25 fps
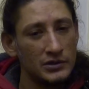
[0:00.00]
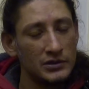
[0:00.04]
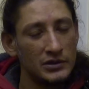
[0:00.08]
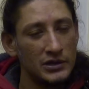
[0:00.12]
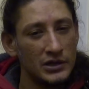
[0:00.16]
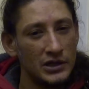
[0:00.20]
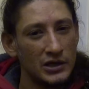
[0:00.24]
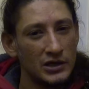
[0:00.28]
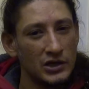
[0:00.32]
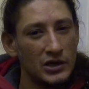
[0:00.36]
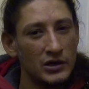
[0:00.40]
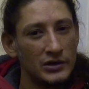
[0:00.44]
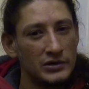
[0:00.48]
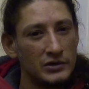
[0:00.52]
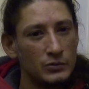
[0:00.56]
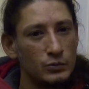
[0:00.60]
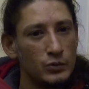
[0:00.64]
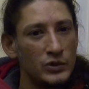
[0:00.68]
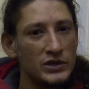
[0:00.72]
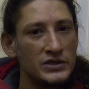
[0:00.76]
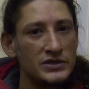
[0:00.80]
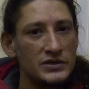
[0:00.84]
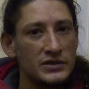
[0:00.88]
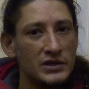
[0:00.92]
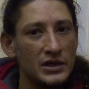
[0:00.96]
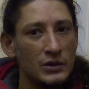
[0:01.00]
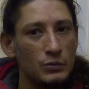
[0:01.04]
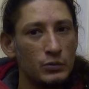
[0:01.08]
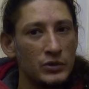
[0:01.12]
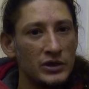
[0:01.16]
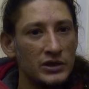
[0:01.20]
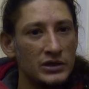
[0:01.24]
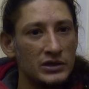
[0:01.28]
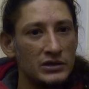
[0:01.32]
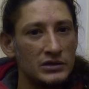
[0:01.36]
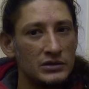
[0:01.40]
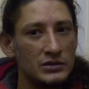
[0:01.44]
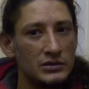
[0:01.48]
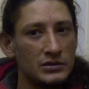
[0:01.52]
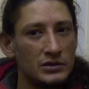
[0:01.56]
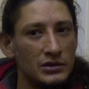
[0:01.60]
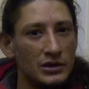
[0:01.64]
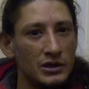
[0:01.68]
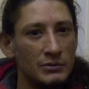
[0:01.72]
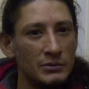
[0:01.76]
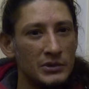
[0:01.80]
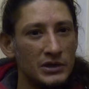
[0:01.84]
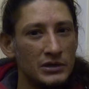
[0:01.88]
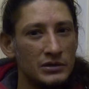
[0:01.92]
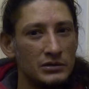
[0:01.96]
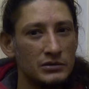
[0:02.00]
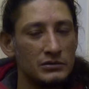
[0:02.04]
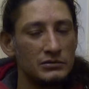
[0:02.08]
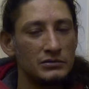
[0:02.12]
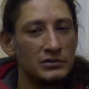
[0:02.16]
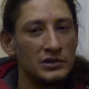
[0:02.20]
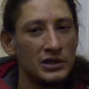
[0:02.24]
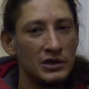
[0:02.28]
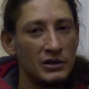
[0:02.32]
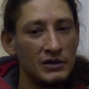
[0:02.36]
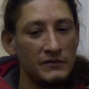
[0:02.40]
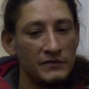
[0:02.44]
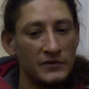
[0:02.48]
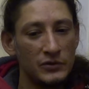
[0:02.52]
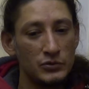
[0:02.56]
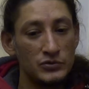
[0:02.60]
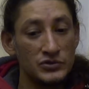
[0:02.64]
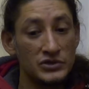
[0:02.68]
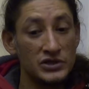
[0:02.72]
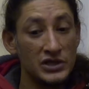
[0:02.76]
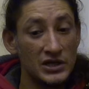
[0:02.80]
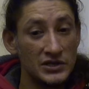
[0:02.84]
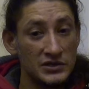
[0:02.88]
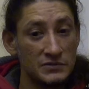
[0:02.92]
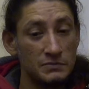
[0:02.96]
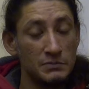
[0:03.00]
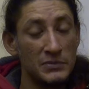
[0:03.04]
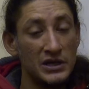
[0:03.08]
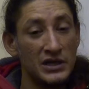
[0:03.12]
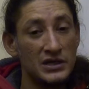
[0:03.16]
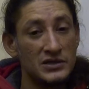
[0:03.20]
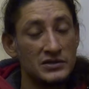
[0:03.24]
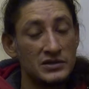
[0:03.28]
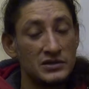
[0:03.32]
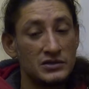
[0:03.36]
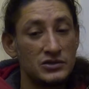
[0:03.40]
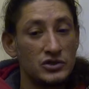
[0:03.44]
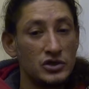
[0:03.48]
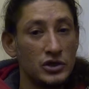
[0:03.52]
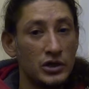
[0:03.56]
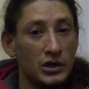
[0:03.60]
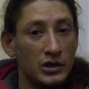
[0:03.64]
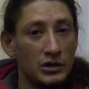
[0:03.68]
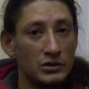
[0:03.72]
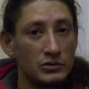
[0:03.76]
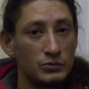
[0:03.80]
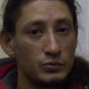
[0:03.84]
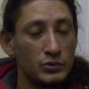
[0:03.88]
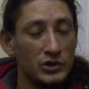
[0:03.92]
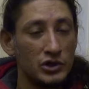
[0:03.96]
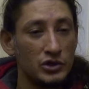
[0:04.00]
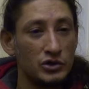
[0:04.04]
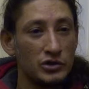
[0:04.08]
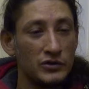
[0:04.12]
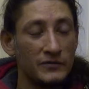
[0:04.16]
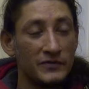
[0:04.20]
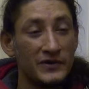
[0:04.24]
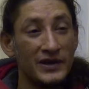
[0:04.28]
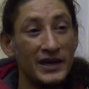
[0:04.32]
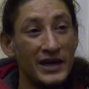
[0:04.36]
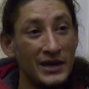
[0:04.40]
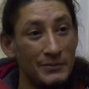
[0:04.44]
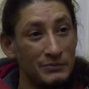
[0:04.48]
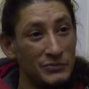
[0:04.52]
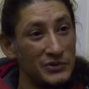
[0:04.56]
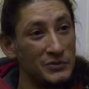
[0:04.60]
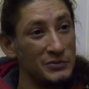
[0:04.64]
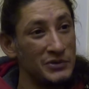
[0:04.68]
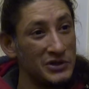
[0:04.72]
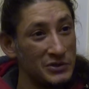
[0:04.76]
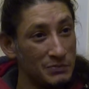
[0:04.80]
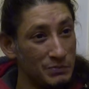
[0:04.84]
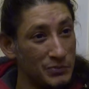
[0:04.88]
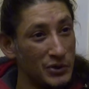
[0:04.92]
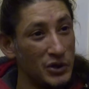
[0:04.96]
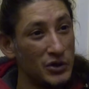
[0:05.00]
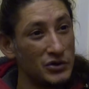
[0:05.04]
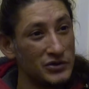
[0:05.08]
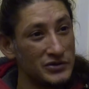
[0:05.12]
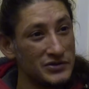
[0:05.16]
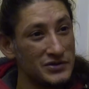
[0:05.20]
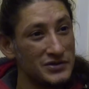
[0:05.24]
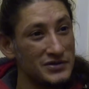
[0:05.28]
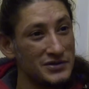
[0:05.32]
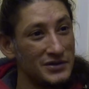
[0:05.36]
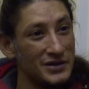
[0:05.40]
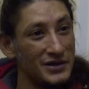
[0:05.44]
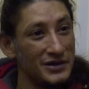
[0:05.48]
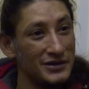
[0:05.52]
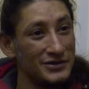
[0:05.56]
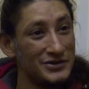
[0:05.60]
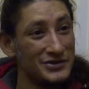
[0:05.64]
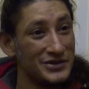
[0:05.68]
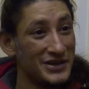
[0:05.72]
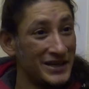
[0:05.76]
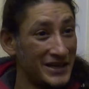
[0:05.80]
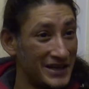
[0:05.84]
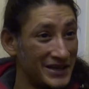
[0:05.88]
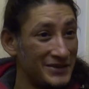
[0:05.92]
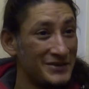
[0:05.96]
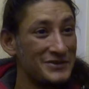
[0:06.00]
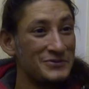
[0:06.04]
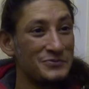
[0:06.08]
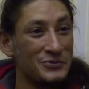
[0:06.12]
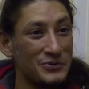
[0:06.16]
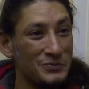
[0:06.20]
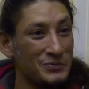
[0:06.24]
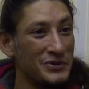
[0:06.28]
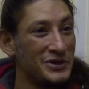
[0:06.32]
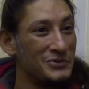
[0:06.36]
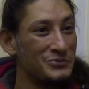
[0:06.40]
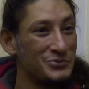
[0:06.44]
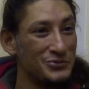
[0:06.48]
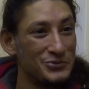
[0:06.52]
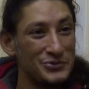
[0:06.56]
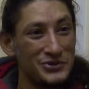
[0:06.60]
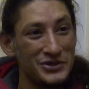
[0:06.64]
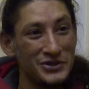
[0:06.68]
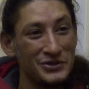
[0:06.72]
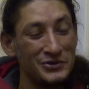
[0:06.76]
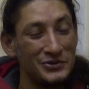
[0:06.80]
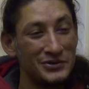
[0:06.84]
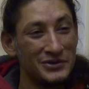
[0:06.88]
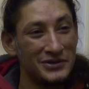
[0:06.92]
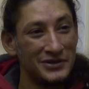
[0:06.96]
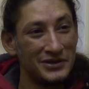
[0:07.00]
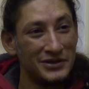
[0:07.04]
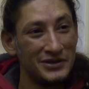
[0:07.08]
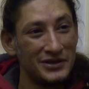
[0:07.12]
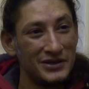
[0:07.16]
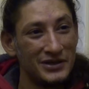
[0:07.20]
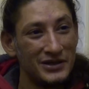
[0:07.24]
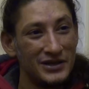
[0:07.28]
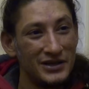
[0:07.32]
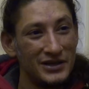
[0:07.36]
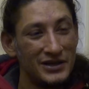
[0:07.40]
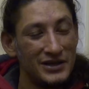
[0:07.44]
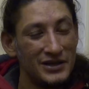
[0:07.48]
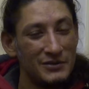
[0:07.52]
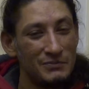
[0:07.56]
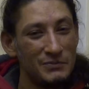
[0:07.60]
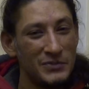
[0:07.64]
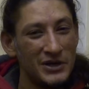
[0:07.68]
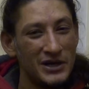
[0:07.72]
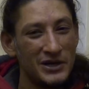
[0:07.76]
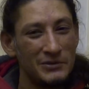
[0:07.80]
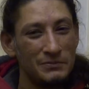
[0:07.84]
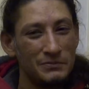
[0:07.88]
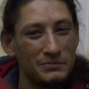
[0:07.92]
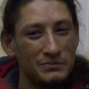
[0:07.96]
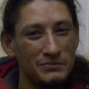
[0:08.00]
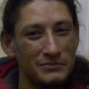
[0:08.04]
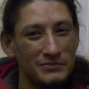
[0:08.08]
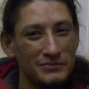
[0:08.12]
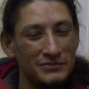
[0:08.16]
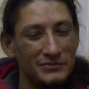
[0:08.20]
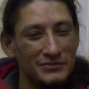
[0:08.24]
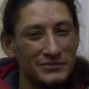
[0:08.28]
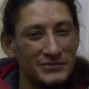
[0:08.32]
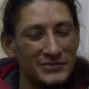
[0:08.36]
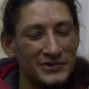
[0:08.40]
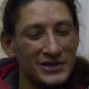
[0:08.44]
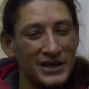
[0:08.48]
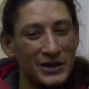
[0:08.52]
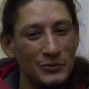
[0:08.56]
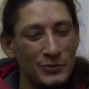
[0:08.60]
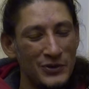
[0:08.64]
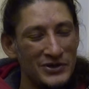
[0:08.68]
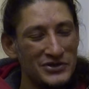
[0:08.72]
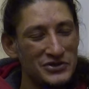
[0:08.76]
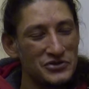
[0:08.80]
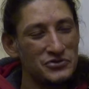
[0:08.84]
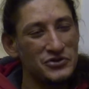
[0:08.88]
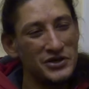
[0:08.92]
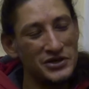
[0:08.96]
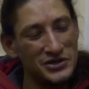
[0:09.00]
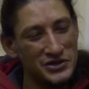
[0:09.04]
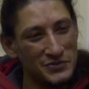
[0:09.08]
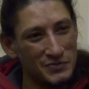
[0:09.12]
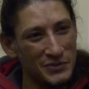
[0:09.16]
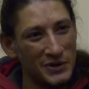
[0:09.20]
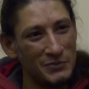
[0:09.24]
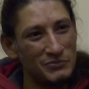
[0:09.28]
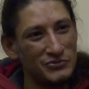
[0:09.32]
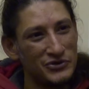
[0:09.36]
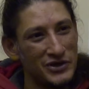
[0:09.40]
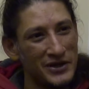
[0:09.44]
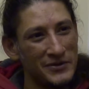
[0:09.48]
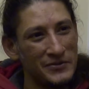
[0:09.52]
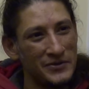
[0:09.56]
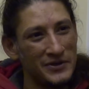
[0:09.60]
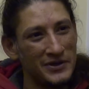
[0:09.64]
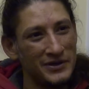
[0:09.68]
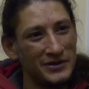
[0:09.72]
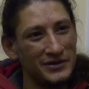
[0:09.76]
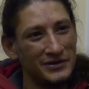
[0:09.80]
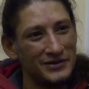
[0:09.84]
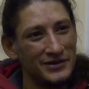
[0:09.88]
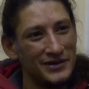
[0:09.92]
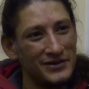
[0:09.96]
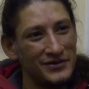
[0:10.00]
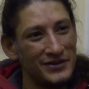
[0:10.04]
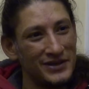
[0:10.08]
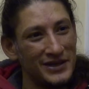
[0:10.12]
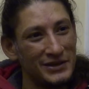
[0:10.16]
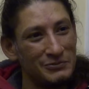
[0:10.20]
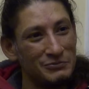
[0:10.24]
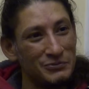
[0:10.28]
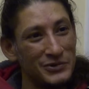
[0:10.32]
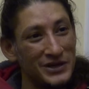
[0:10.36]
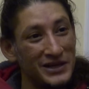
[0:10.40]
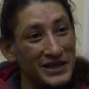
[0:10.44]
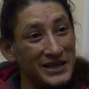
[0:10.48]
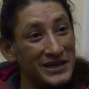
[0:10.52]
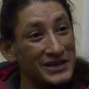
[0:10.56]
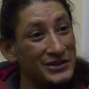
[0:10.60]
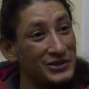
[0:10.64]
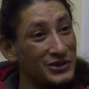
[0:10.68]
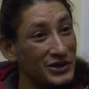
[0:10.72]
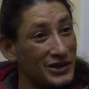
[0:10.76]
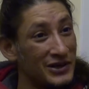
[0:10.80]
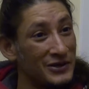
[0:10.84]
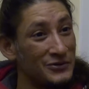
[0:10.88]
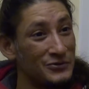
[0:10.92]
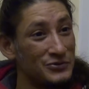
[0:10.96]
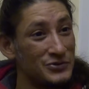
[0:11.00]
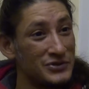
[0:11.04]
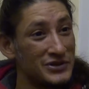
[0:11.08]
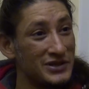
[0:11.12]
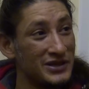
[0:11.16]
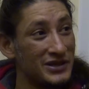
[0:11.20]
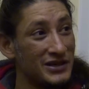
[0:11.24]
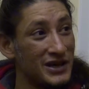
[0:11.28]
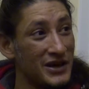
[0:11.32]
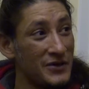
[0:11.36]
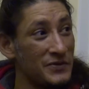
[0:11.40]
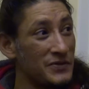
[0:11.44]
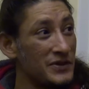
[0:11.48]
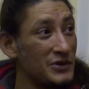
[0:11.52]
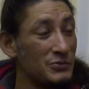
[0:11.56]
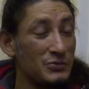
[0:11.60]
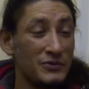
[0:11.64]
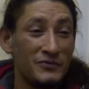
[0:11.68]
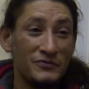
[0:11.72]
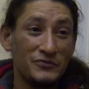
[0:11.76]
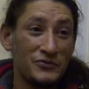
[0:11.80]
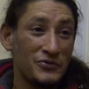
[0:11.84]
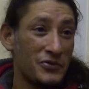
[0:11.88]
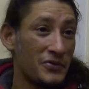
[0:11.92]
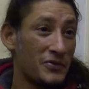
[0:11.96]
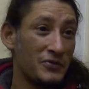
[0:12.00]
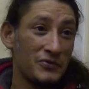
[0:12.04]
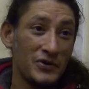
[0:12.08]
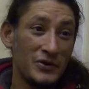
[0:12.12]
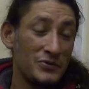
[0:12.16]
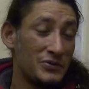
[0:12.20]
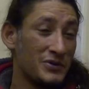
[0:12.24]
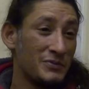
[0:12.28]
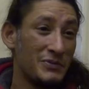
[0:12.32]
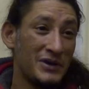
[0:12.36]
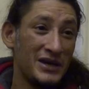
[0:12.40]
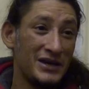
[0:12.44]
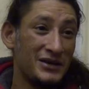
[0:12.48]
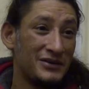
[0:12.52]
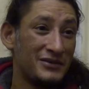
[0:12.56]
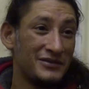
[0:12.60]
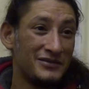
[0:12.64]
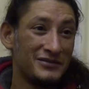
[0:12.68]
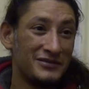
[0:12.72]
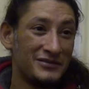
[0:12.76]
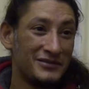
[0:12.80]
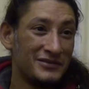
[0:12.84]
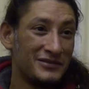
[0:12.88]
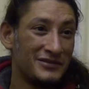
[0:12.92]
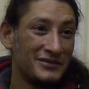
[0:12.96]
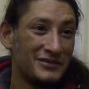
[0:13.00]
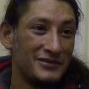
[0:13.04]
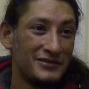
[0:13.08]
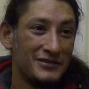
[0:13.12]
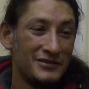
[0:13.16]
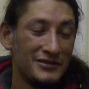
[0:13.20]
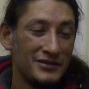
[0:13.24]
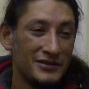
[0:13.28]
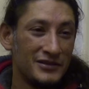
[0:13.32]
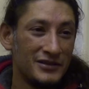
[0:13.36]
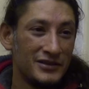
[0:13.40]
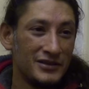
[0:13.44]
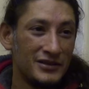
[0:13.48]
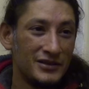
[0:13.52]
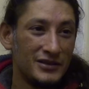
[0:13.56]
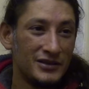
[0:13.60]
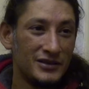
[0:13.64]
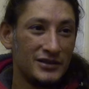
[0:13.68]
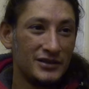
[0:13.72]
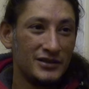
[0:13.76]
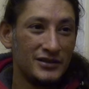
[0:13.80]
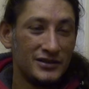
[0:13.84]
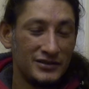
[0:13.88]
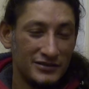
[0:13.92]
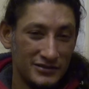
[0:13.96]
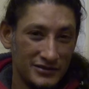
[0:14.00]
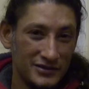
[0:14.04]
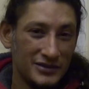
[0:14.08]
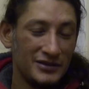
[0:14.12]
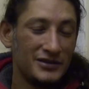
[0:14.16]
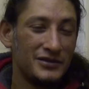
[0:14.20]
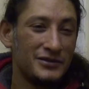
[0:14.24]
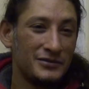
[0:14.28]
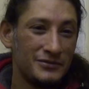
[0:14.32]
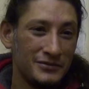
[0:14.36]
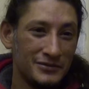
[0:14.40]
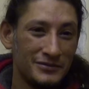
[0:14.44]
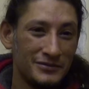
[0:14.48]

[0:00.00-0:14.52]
Yeah, I kind of wish that if it was just me as a child, we could have kept them in a box, because I hear that's what people do. But they went straight to my brother, and then when he got older, I think we've thrown them out. Yeah.